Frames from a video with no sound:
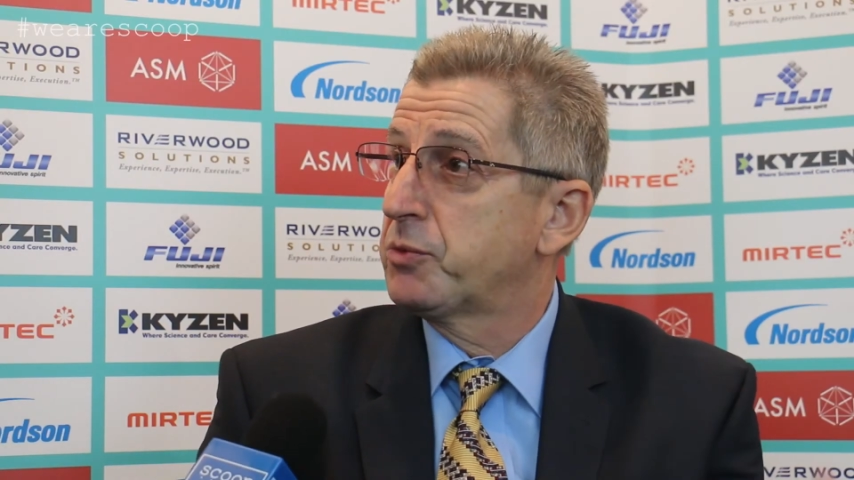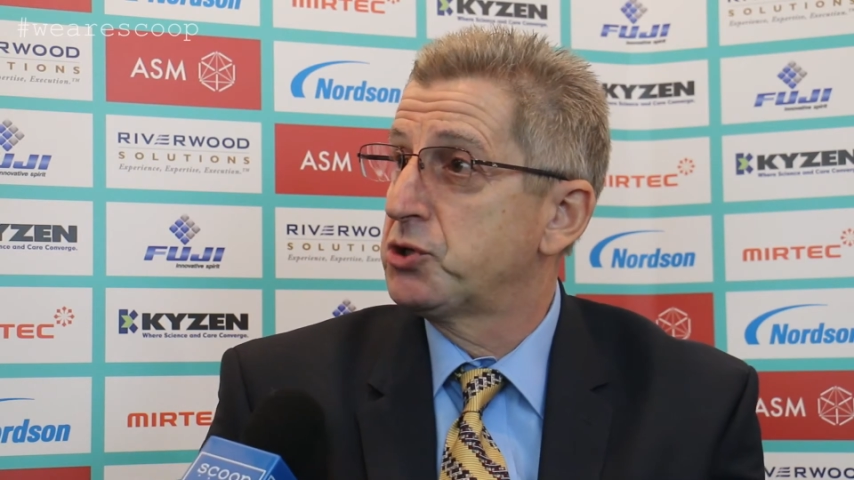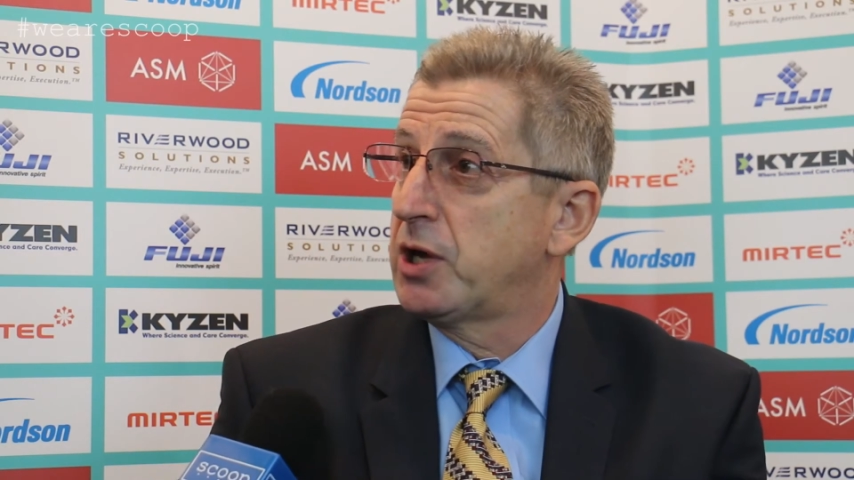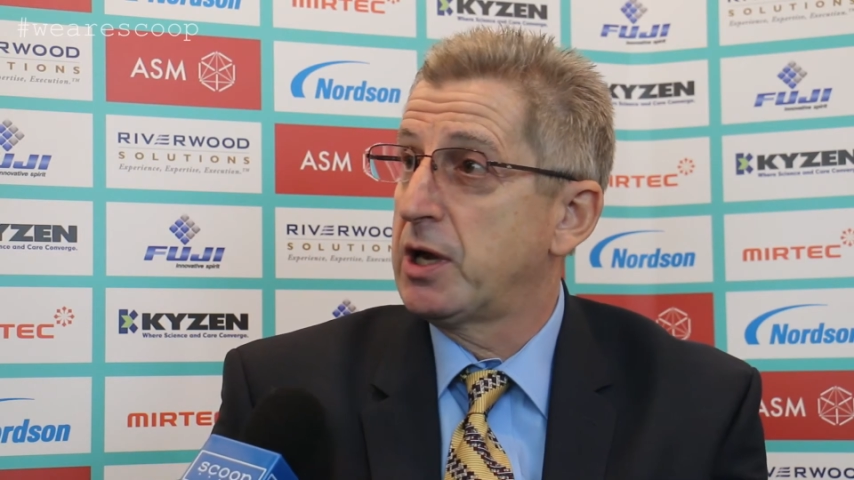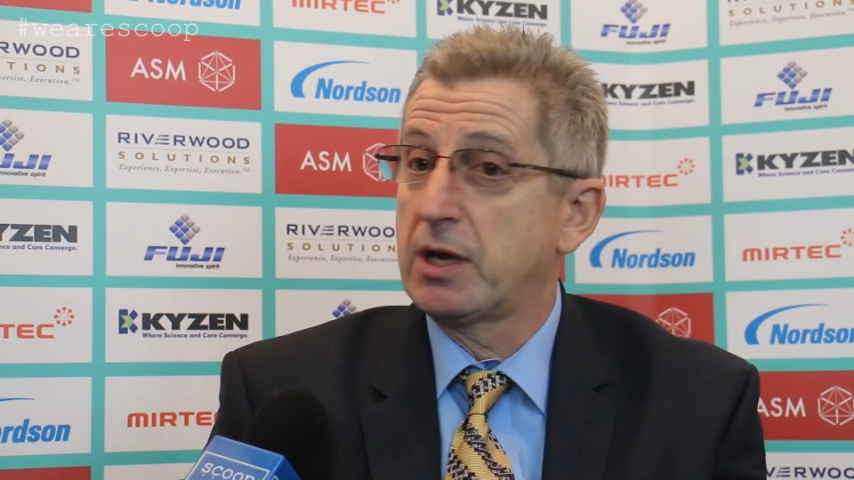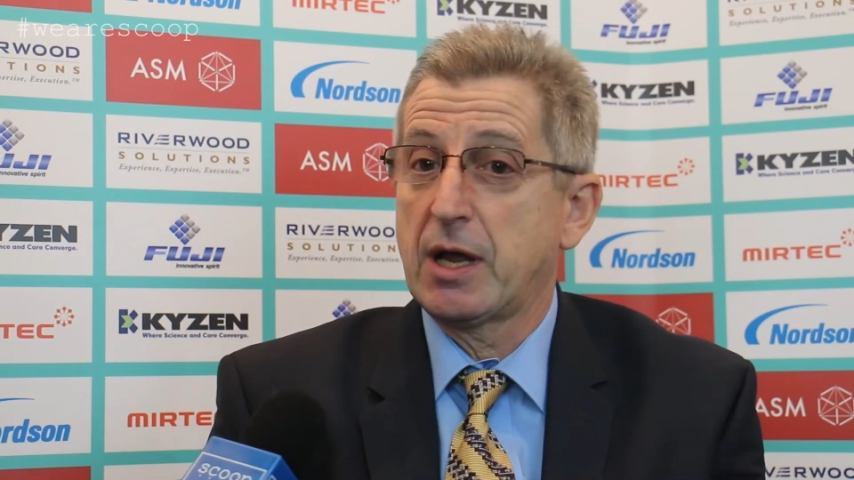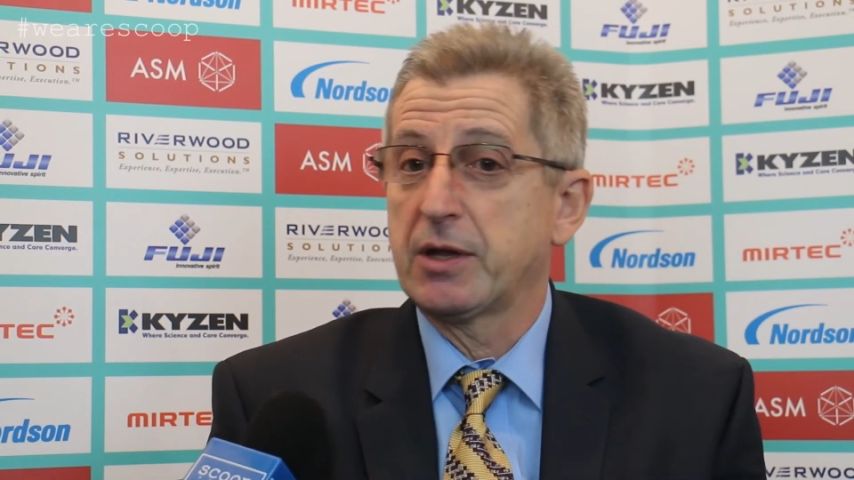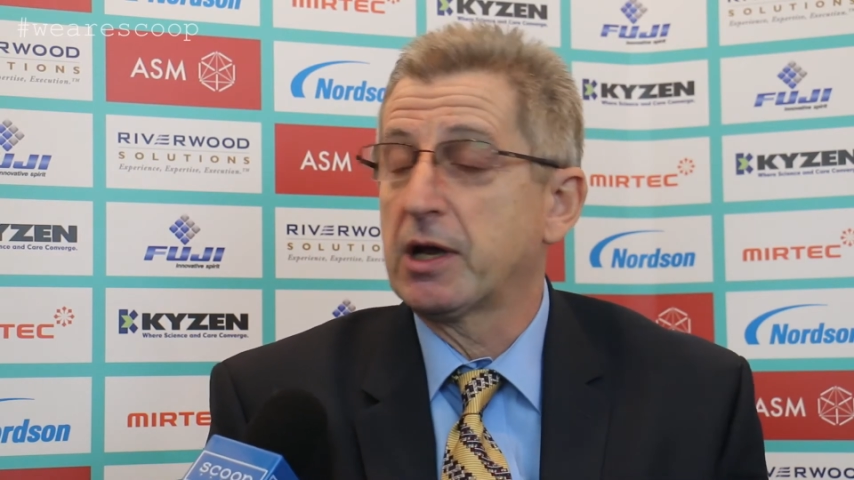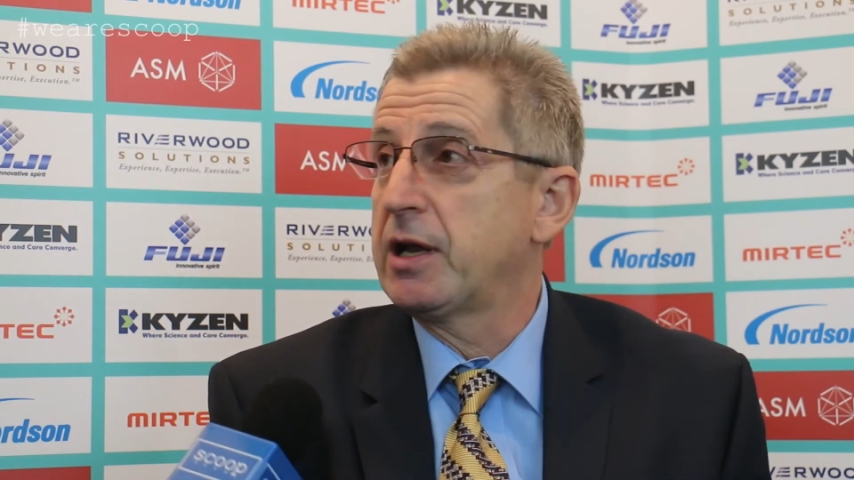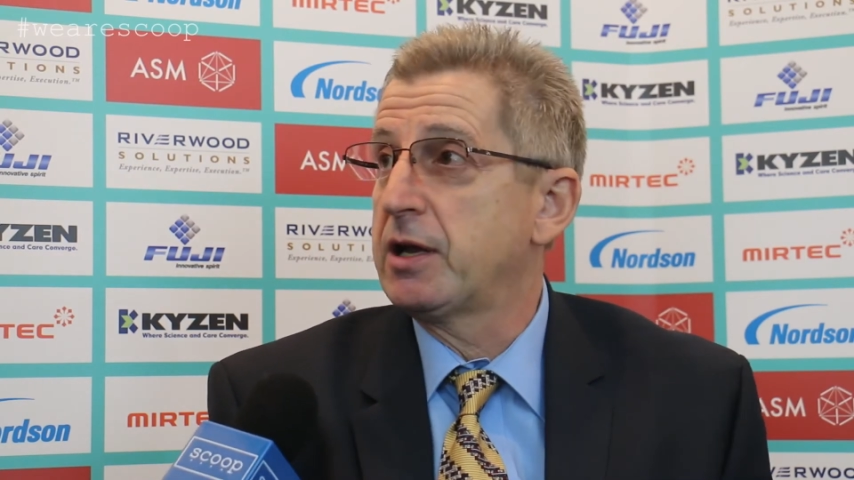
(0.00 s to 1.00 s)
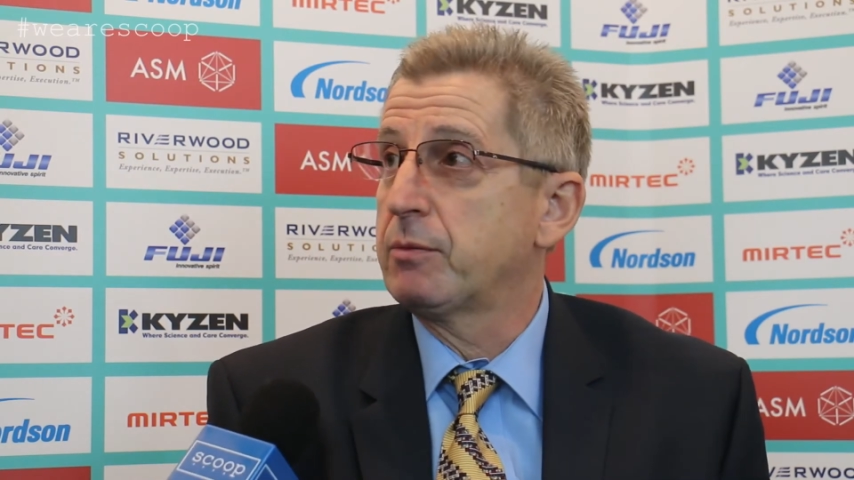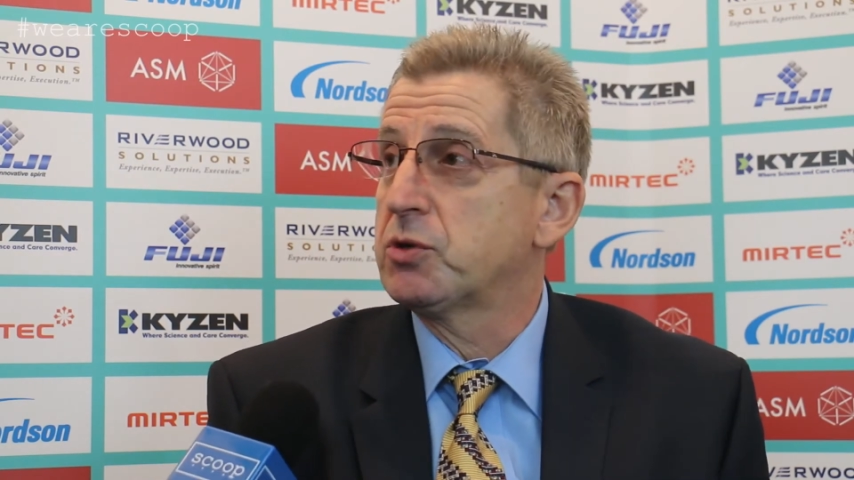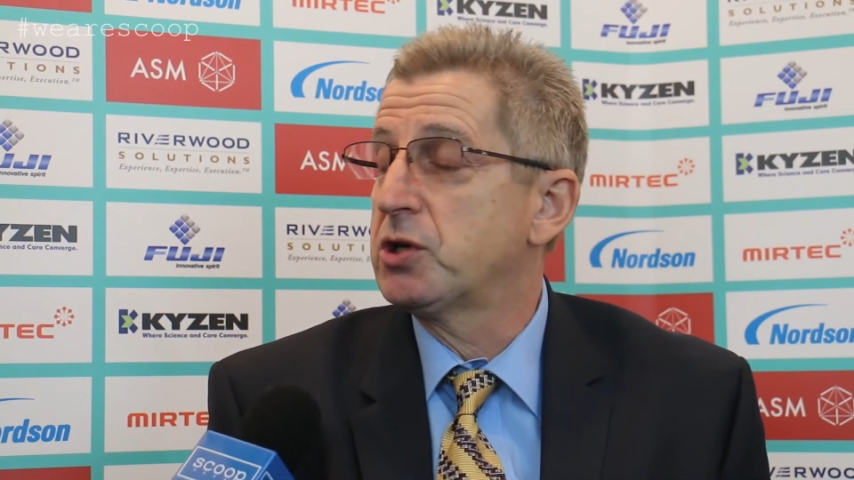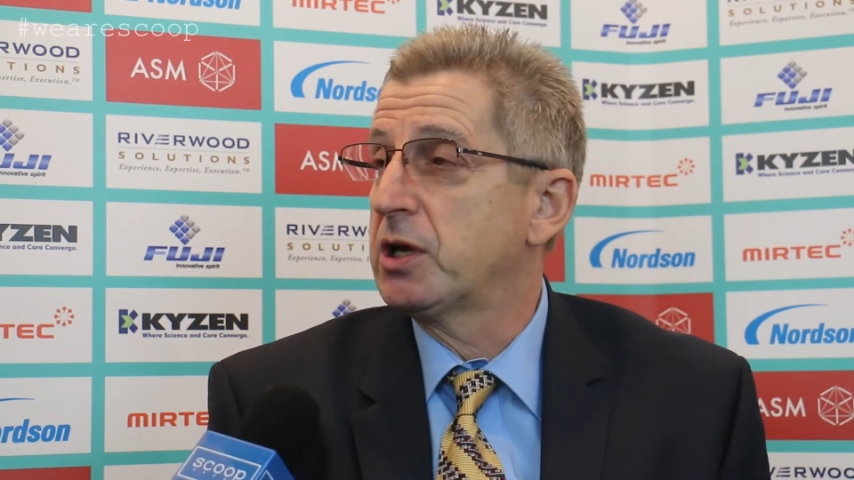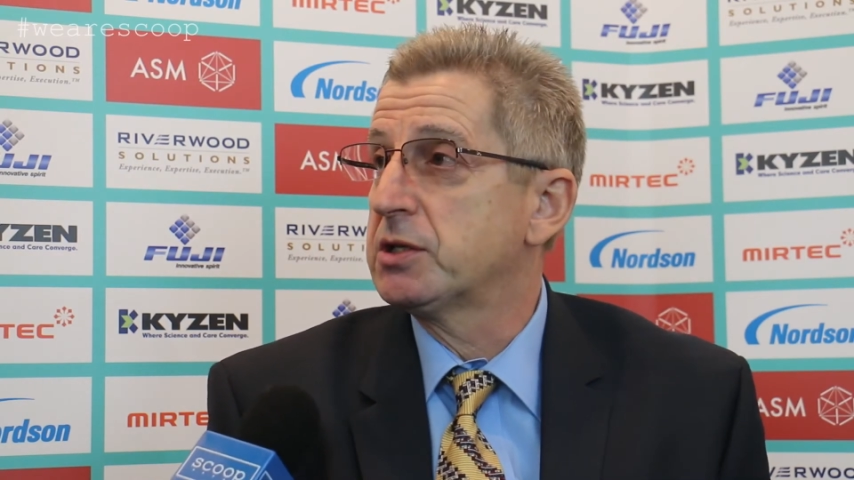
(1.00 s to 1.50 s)
machine and the cleaning
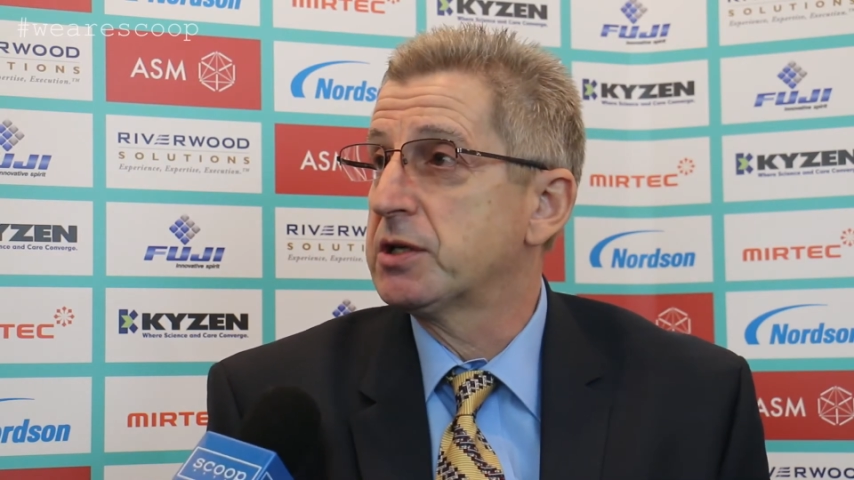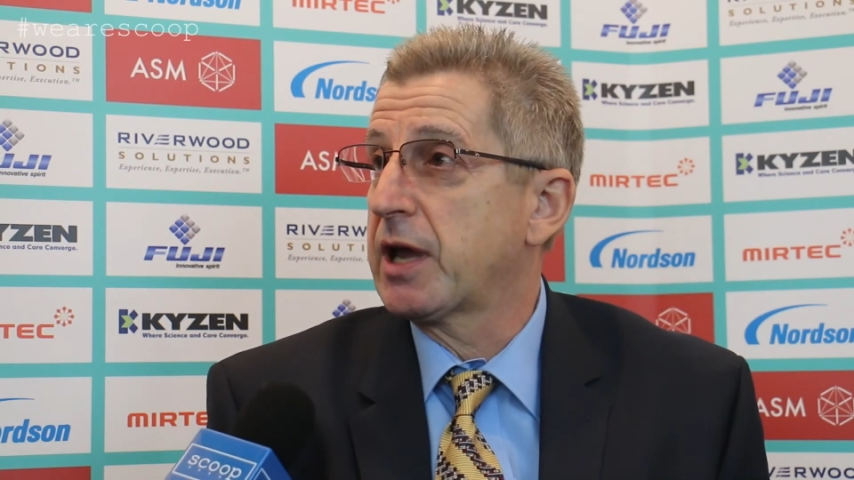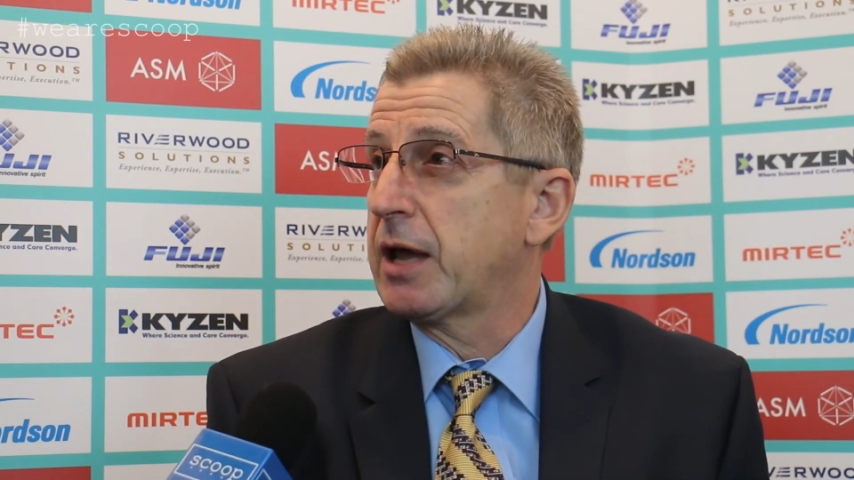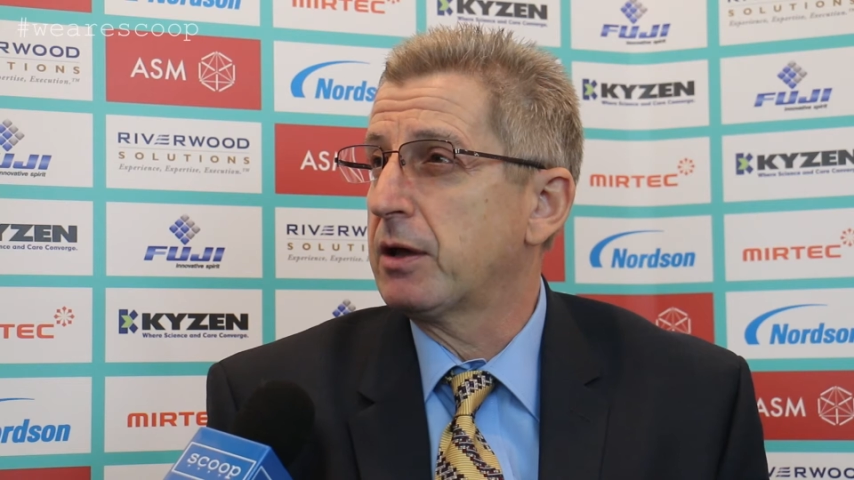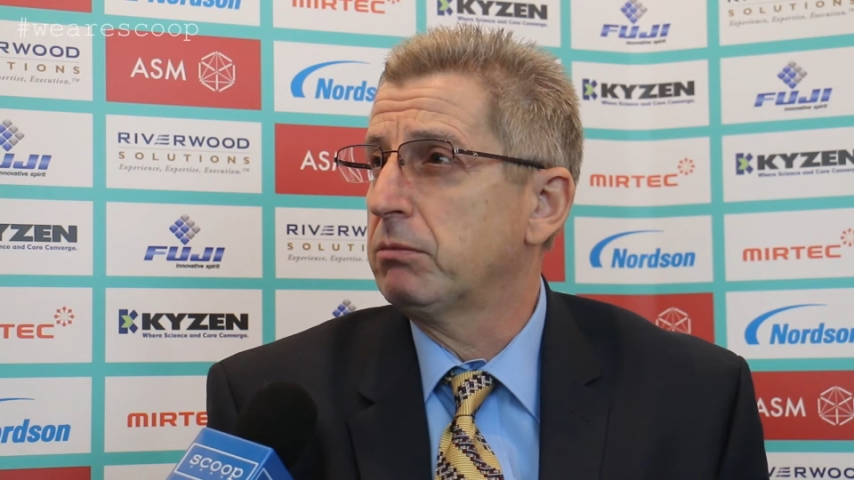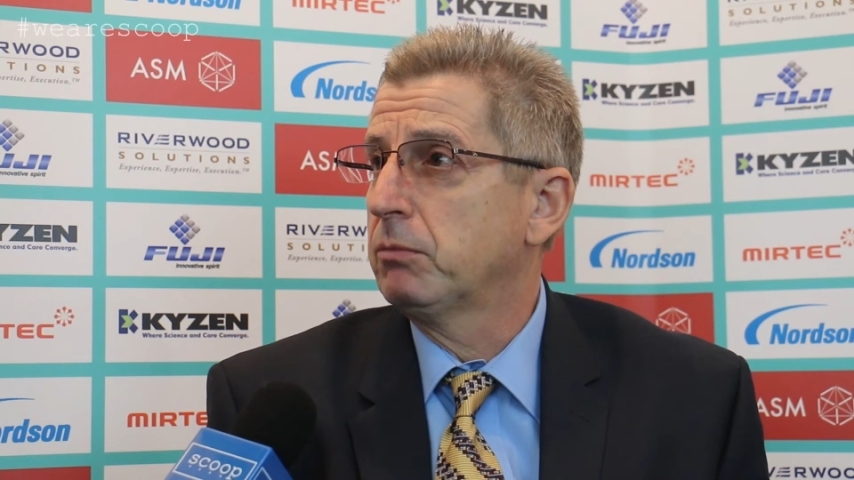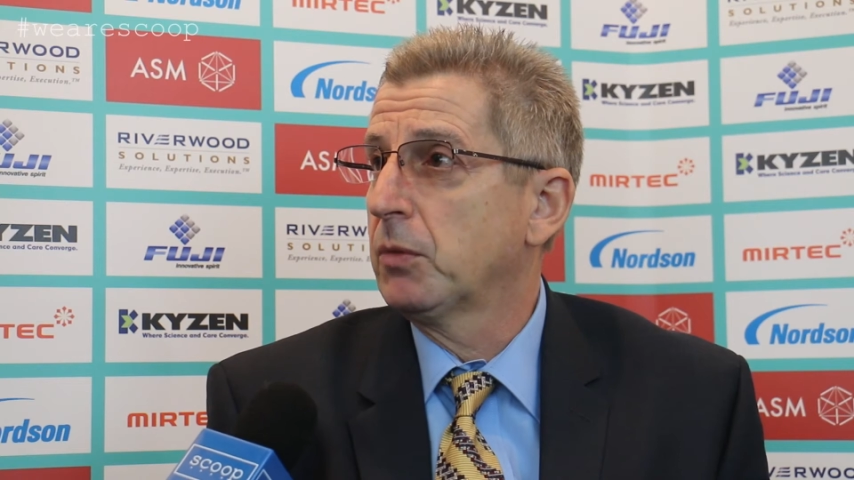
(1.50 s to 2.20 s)
machine together.